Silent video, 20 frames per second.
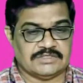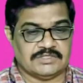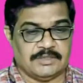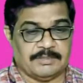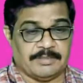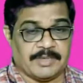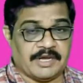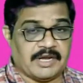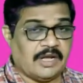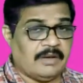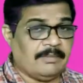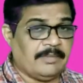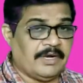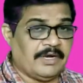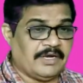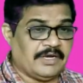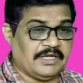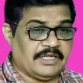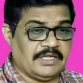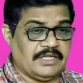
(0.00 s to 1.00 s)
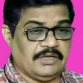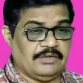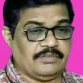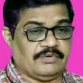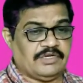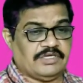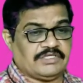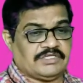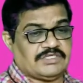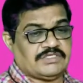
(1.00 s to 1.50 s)
The parametric
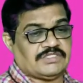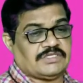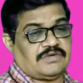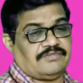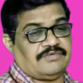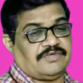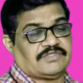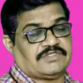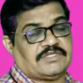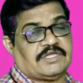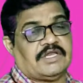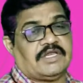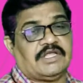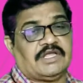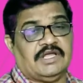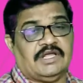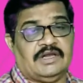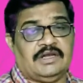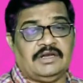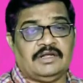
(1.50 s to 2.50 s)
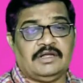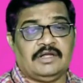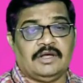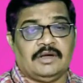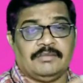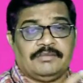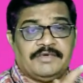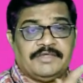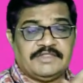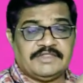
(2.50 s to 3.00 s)
equations of a circle
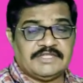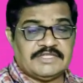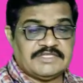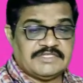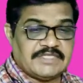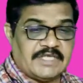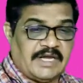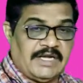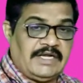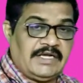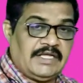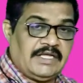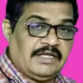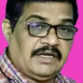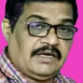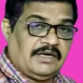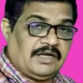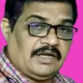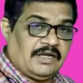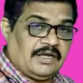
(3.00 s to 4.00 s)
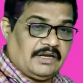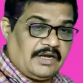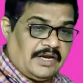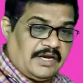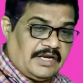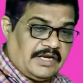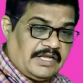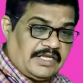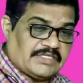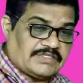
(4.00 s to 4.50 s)
with the center
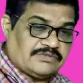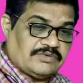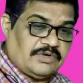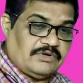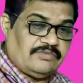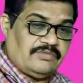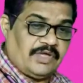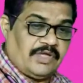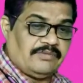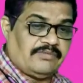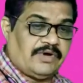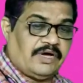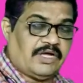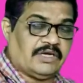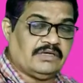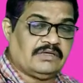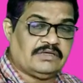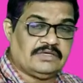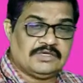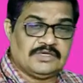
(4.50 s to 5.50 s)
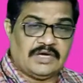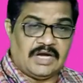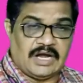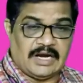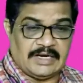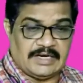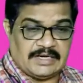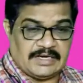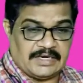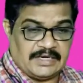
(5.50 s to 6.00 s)
at x1, y1
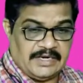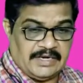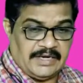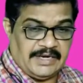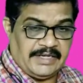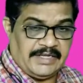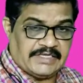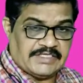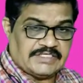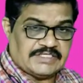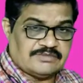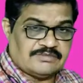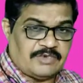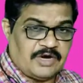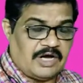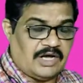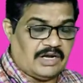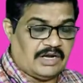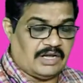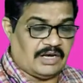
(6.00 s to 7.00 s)
and radius small